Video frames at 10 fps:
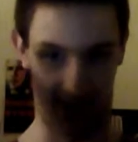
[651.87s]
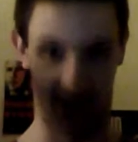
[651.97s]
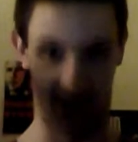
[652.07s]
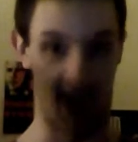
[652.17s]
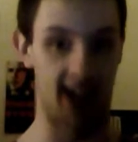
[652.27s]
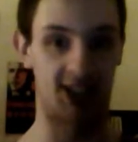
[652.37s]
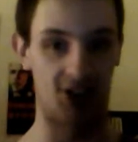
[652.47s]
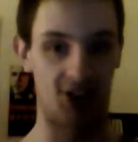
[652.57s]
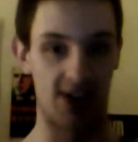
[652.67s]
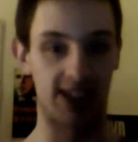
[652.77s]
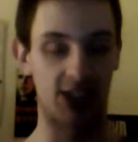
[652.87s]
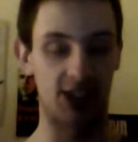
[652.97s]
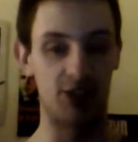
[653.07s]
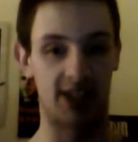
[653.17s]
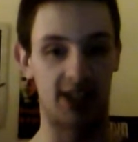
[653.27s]
the answer is
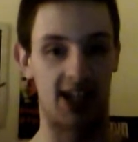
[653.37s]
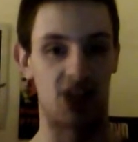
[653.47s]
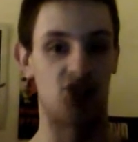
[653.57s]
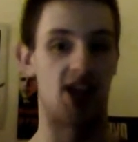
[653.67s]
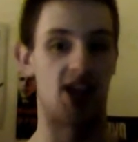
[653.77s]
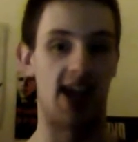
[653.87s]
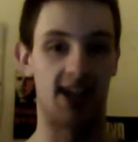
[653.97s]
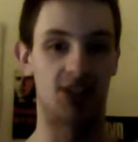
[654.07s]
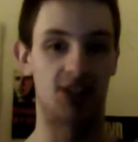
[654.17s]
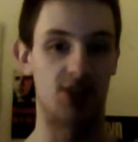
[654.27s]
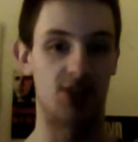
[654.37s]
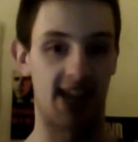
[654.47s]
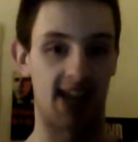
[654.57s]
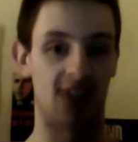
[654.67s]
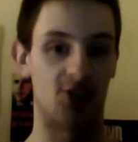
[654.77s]
Kucinich, the answer is
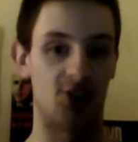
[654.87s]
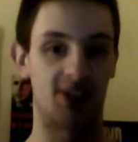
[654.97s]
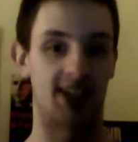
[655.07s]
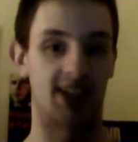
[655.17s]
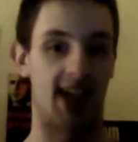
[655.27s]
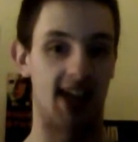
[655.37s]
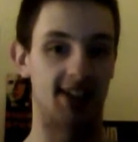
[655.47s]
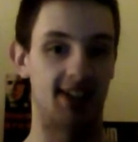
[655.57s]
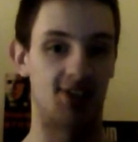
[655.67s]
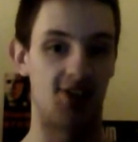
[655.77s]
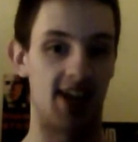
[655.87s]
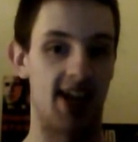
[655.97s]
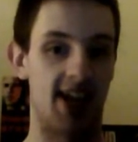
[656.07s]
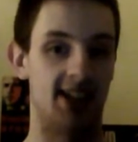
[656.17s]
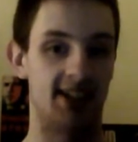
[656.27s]
Sanders, the answer
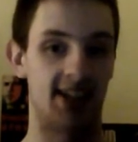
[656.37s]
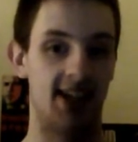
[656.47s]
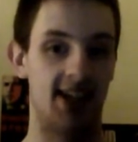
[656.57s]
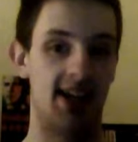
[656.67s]
is